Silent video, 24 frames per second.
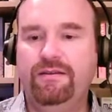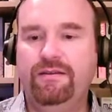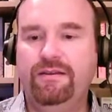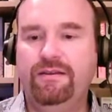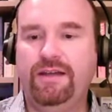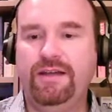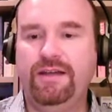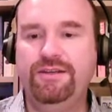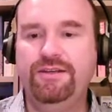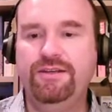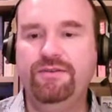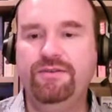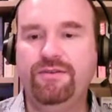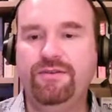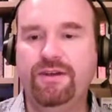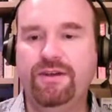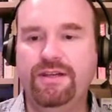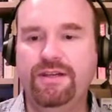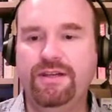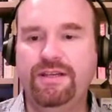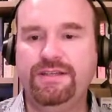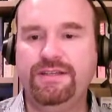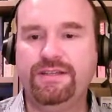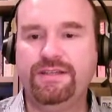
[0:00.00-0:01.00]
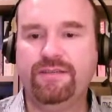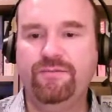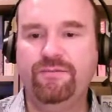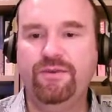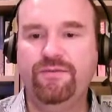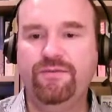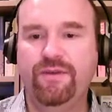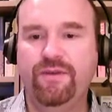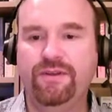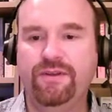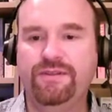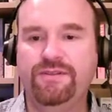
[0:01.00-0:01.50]
And you guys can
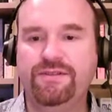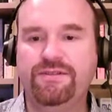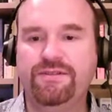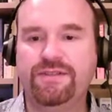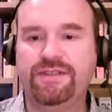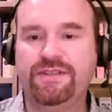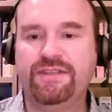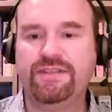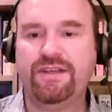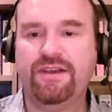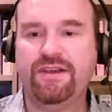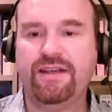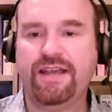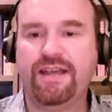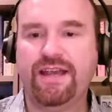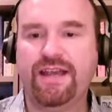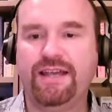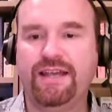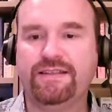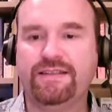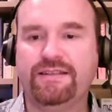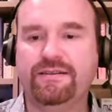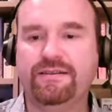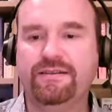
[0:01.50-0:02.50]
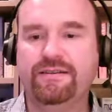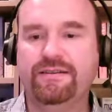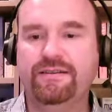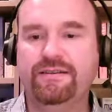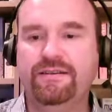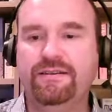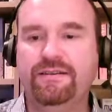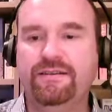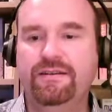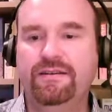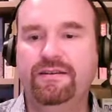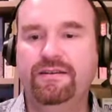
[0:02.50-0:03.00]
move on to Sargas.
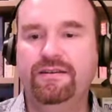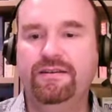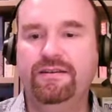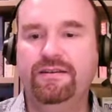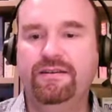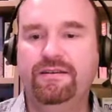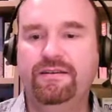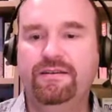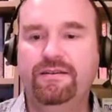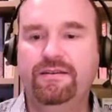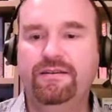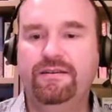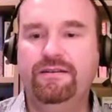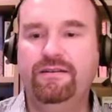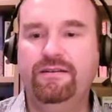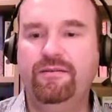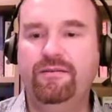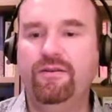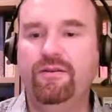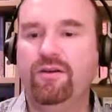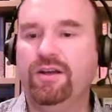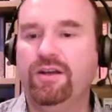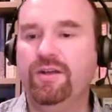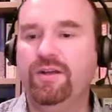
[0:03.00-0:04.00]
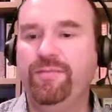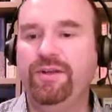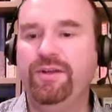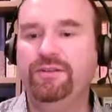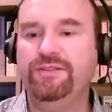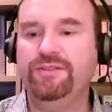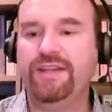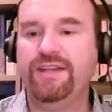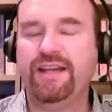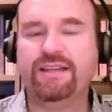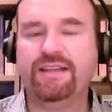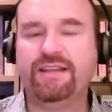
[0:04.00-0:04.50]
Not going to
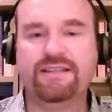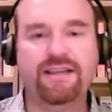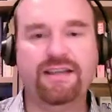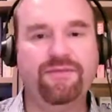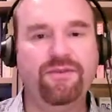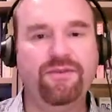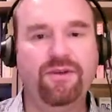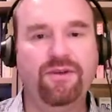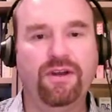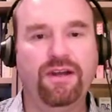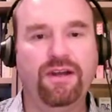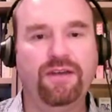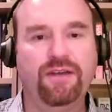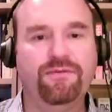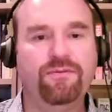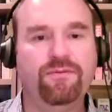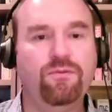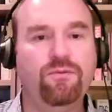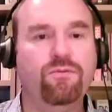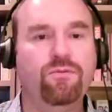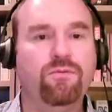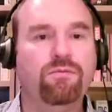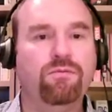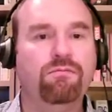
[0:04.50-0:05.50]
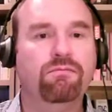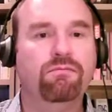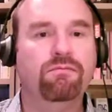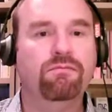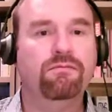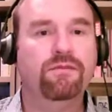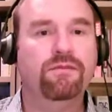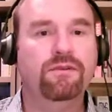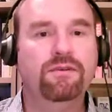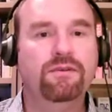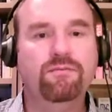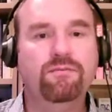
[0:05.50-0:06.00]
build yet because I haven't got enough... Ooh.
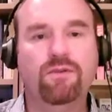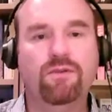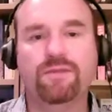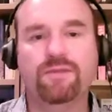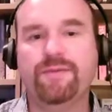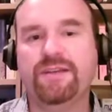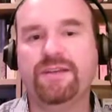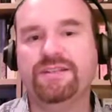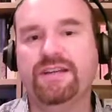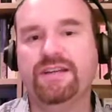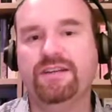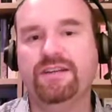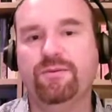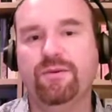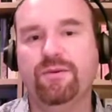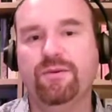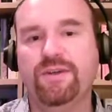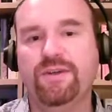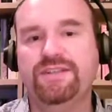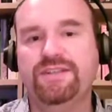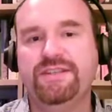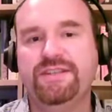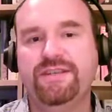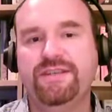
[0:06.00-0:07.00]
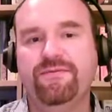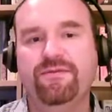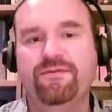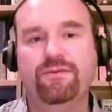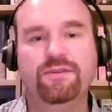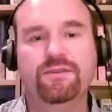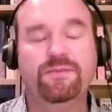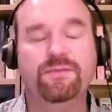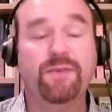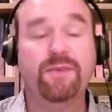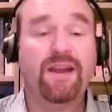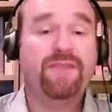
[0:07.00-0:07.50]
I was about to say I don't want to waste the
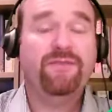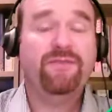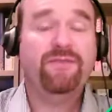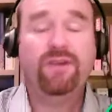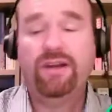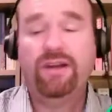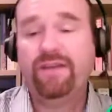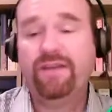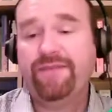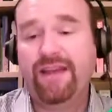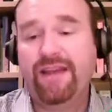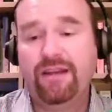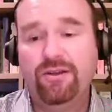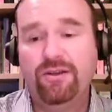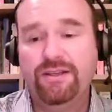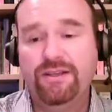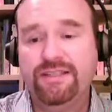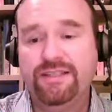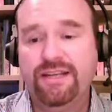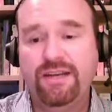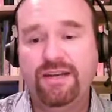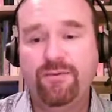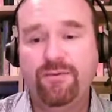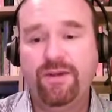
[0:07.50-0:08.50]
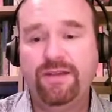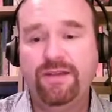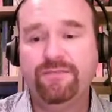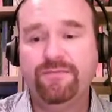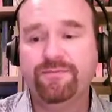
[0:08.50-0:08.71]
influence, but I haven't got enough alloys anyway.